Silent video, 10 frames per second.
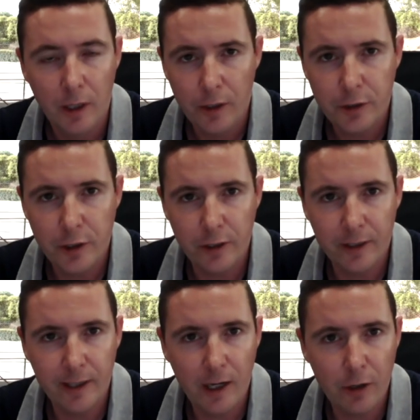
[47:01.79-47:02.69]
sharing
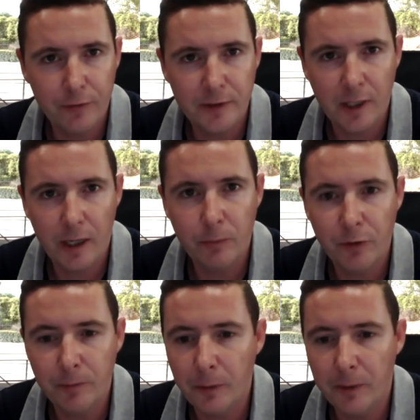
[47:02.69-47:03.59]
an hour of his time
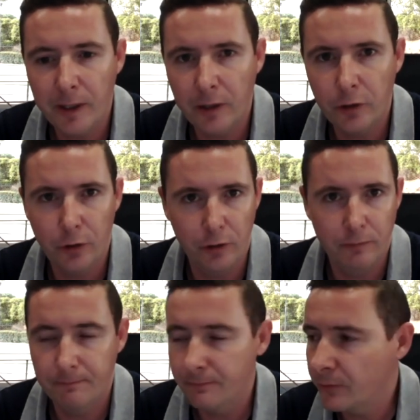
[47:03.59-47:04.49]
with me. We had a good
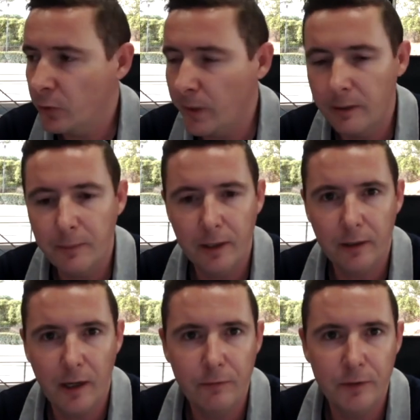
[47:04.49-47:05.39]
20 minute
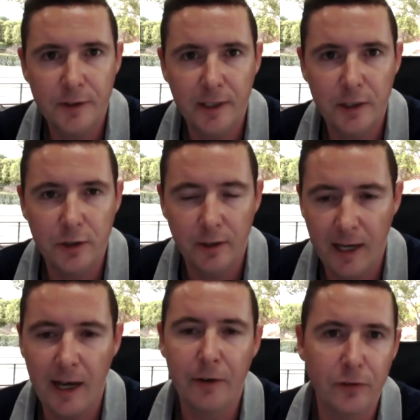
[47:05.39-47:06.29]
conversation
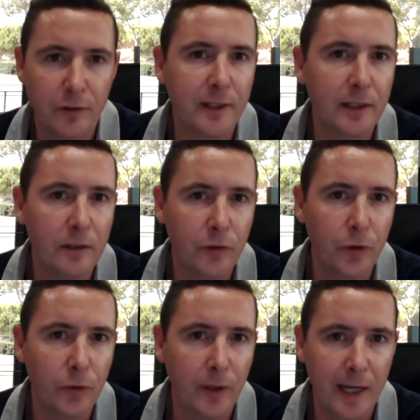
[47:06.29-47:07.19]
after the
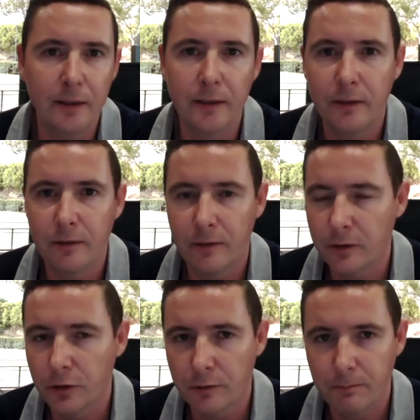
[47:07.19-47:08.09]
interview ended. I
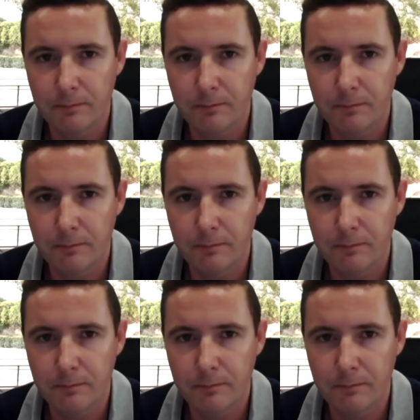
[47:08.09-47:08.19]
was just